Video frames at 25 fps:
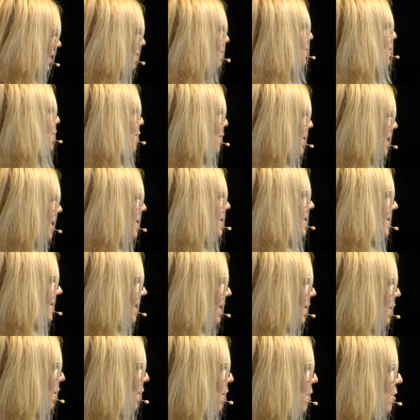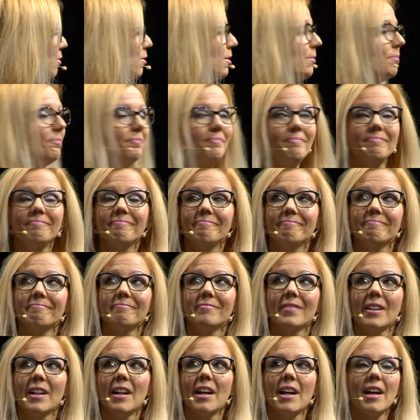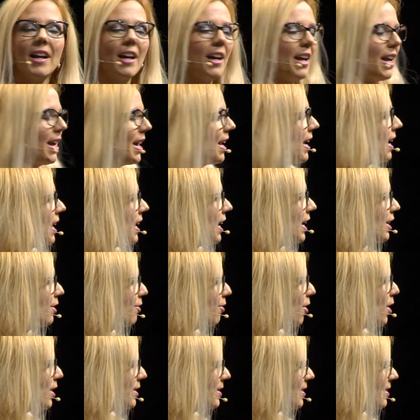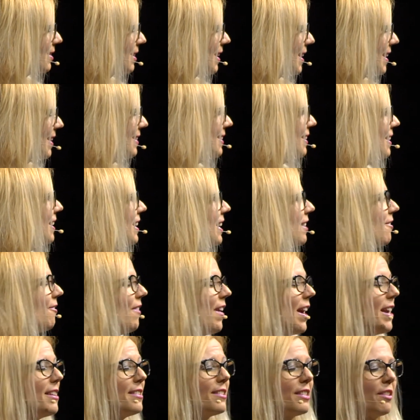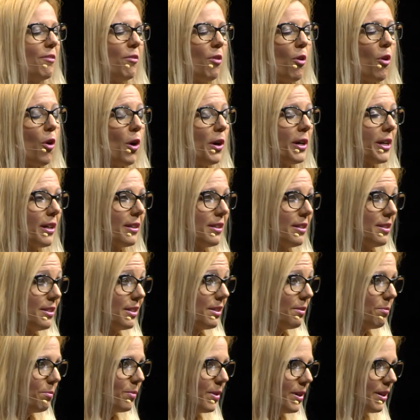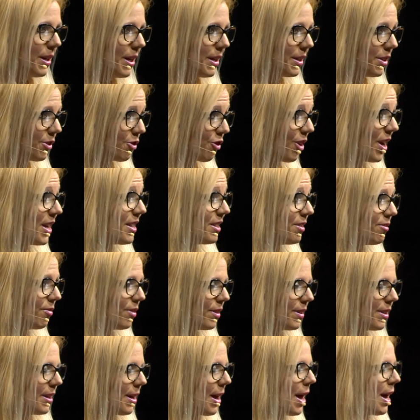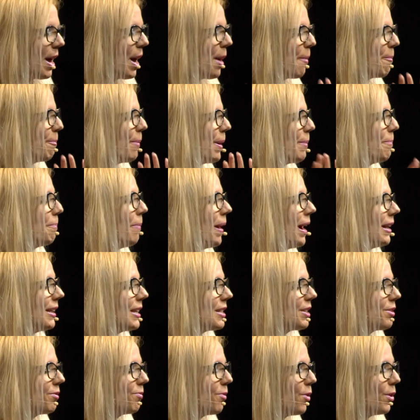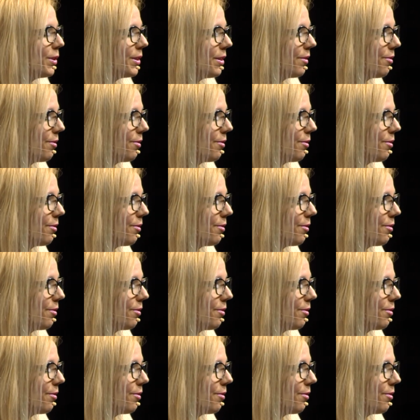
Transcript: a few years ago? It was an invasive organism transferred by ballast water